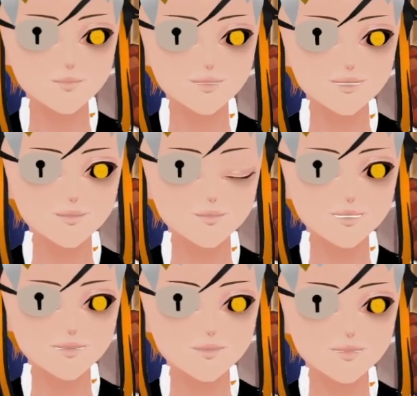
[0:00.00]
that
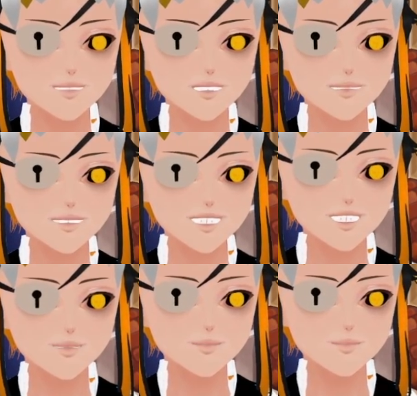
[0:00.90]
is
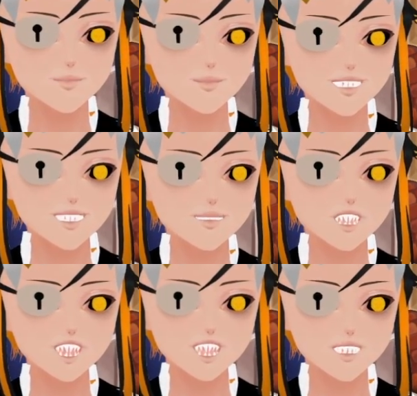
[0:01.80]
interesting. Have
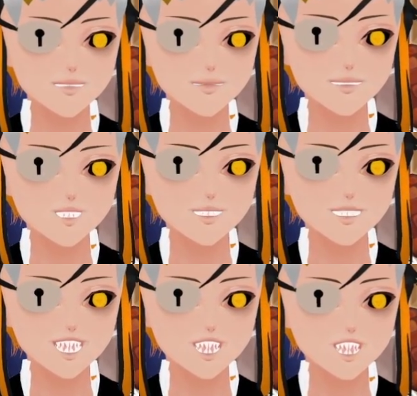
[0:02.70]
no corpses to give
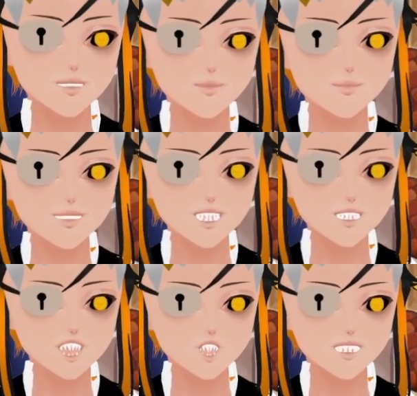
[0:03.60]
them
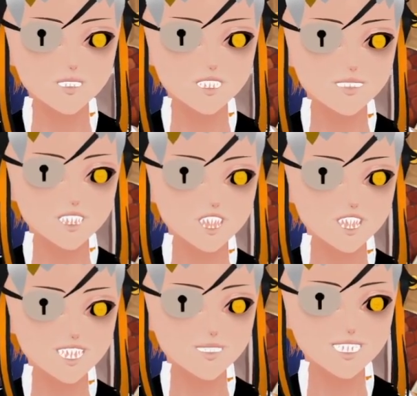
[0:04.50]
reborn,
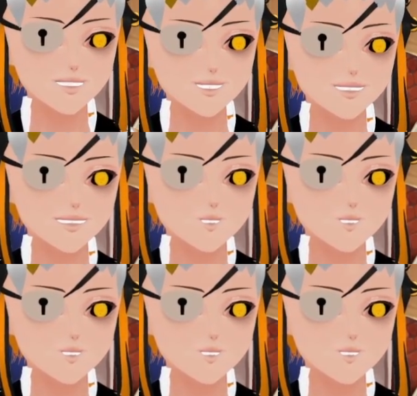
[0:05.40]
but we can